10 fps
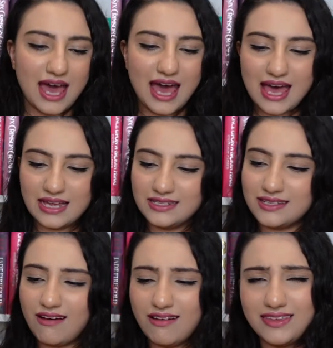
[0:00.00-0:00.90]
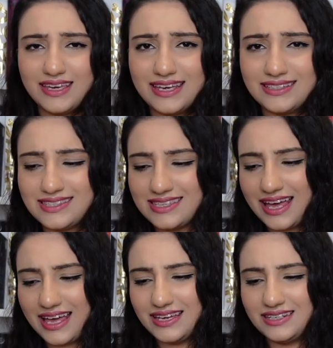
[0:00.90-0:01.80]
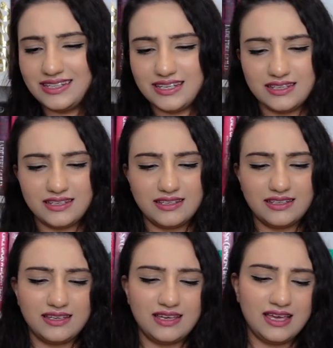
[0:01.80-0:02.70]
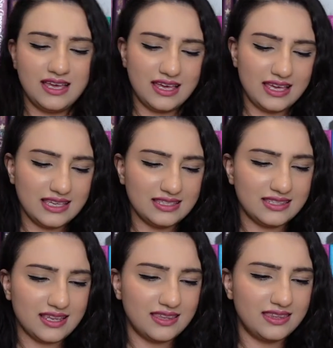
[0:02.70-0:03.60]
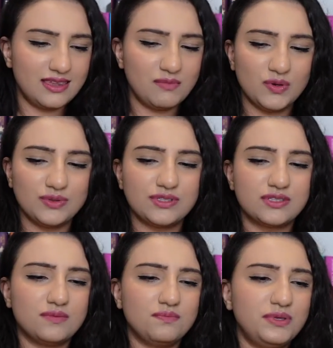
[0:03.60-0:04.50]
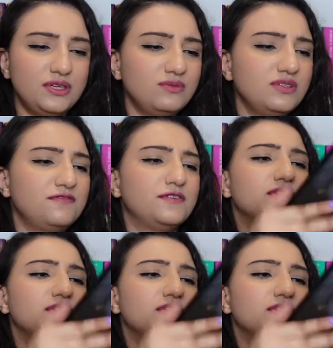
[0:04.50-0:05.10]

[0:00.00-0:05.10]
and on the inside is the most beautiful